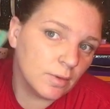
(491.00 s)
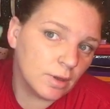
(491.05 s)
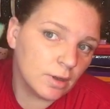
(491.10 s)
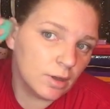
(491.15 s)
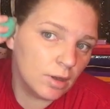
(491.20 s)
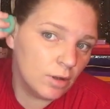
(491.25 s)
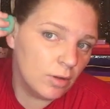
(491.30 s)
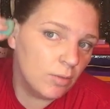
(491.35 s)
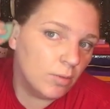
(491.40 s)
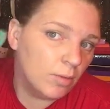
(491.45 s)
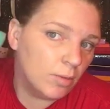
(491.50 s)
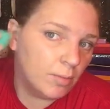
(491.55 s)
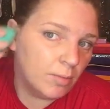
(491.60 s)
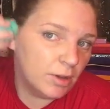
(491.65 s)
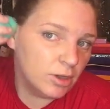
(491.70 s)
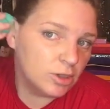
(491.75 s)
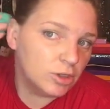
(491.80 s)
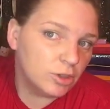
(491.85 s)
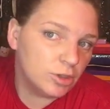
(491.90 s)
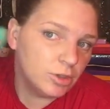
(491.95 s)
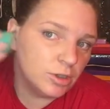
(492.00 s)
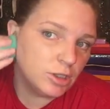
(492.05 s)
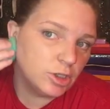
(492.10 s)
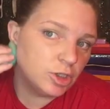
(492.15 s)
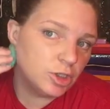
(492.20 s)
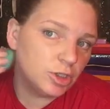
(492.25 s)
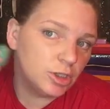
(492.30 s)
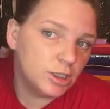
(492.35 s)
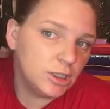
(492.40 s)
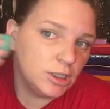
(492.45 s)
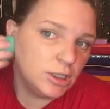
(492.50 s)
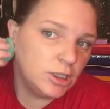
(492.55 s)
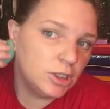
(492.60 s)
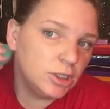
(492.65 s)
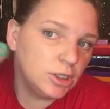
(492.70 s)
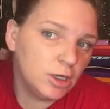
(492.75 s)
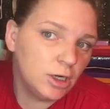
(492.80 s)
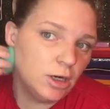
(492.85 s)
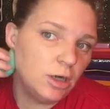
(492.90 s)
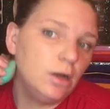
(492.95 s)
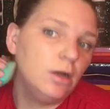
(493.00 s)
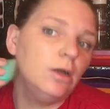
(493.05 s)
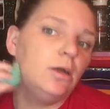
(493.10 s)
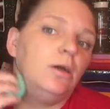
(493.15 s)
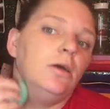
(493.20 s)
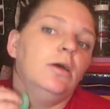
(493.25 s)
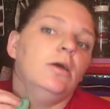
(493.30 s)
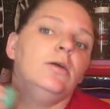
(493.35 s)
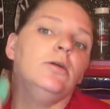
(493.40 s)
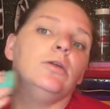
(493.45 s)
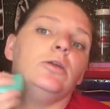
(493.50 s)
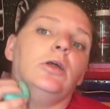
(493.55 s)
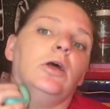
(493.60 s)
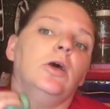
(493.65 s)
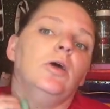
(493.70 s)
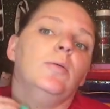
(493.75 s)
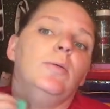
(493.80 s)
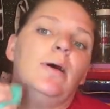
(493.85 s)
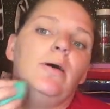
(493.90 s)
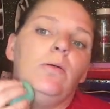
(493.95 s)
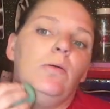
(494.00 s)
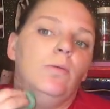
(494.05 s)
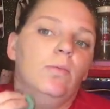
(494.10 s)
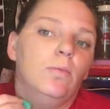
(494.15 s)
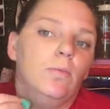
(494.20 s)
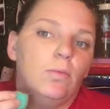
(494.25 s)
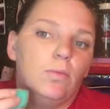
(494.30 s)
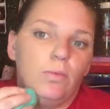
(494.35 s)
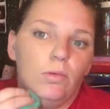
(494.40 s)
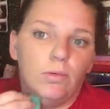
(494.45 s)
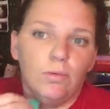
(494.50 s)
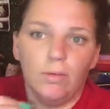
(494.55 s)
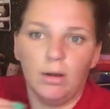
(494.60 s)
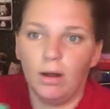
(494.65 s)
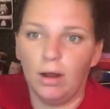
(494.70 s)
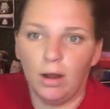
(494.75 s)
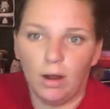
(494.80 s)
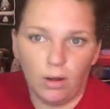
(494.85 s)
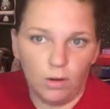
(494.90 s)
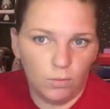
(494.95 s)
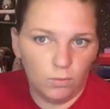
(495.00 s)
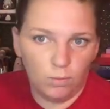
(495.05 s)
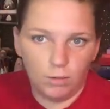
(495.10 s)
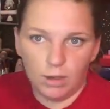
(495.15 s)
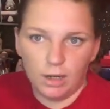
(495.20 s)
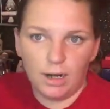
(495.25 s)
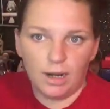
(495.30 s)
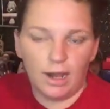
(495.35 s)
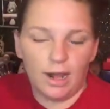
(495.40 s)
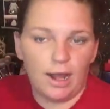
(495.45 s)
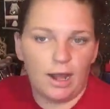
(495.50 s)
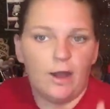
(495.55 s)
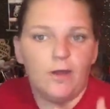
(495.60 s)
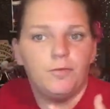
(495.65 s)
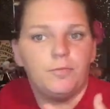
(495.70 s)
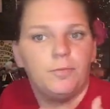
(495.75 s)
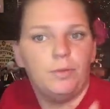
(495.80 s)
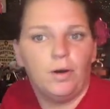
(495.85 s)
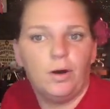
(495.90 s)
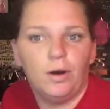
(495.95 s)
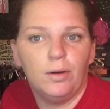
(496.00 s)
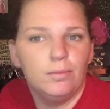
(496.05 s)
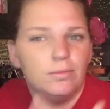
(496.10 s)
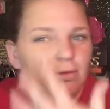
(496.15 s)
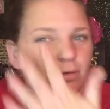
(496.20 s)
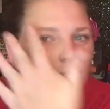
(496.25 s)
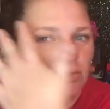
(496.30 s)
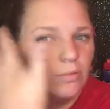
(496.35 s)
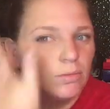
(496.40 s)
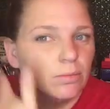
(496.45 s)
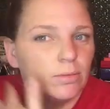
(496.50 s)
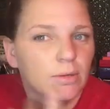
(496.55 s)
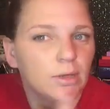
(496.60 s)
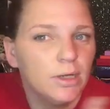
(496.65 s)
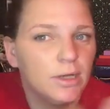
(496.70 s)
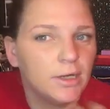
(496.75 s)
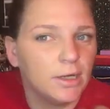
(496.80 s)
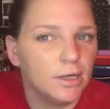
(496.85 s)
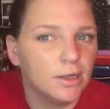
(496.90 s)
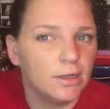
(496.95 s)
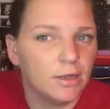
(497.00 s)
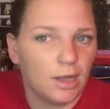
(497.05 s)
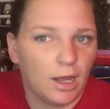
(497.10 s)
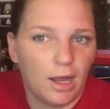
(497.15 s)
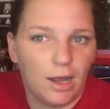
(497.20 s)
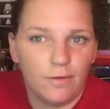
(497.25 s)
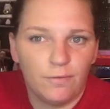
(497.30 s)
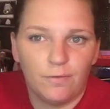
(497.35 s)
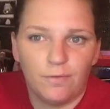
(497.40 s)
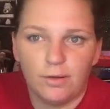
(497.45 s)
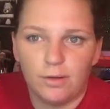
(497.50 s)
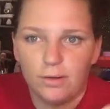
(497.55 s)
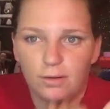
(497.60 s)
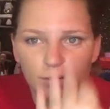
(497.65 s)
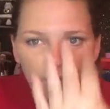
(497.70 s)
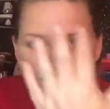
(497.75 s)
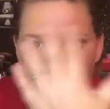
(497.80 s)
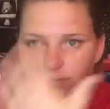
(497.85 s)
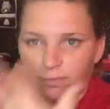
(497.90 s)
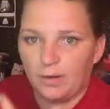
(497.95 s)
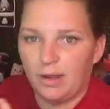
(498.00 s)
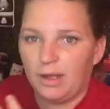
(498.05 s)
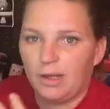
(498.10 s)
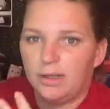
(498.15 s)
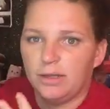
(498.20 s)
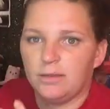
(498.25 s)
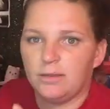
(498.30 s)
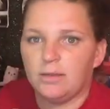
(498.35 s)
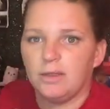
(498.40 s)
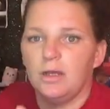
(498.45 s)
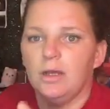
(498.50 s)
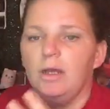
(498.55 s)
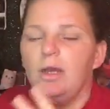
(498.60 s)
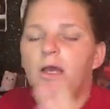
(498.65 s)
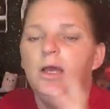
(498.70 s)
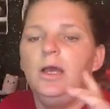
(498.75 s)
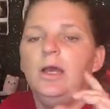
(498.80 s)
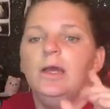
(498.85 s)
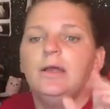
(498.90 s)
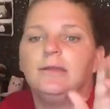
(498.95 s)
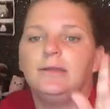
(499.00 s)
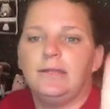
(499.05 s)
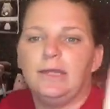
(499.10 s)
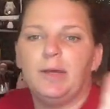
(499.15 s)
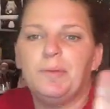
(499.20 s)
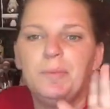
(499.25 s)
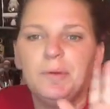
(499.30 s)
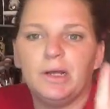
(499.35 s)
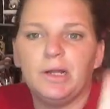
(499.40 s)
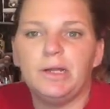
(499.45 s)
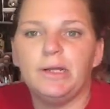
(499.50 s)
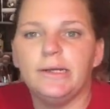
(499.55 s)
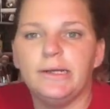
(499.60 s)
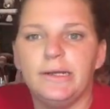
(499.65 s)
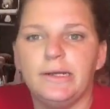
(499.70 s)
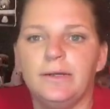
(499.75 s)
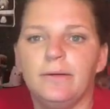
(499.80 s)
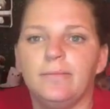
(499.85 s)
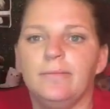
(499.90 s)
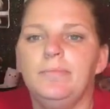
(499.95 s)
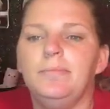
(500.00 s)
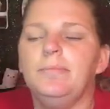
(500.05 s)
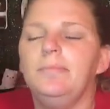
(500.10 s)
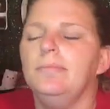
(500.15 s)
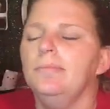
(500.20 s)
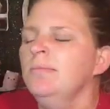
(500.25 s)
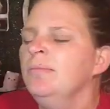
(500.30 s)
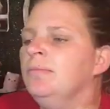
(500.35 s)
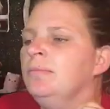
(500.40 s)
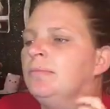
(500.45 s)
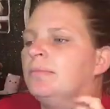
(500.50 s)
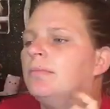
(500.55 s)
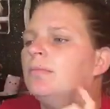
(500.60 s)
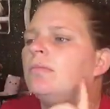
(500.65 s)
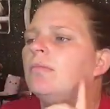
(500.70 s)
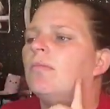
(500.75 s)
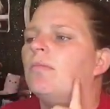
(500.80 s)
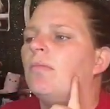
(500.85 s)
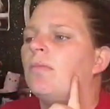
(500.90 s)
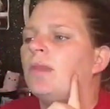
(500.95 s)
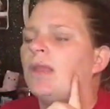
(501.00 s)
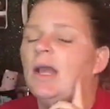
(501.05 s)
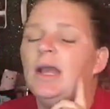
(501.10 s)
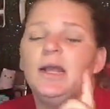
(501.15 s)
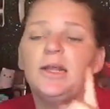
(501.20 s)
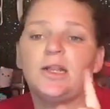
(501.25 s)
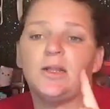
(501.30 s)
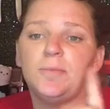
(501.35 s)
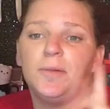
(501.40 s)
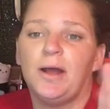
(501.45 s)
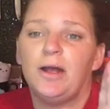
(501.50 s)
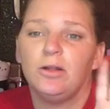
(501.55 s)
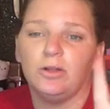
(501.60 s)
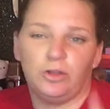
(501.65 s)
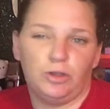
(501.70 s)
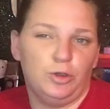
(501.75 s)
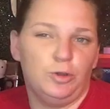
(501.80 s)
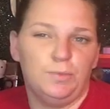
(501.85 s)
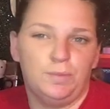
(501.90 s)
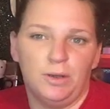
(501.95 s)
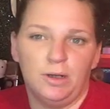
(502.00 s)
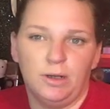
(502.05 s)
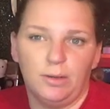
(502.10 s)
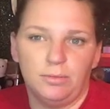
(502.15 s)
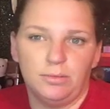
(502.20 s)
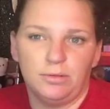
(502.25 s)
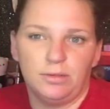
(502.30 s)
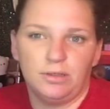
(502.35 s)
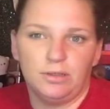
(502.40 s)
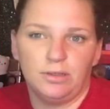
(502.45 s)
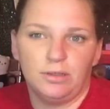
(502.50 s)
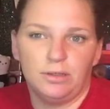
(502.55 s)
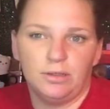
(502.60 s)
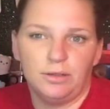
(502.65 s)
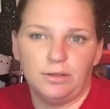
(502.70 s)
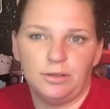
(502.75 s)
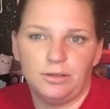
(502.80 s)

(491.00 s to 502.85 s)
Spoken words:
And you want to make sure you get your ear. So about 1.5 pumps really does a half a face. Typically, it's about 2 pumps.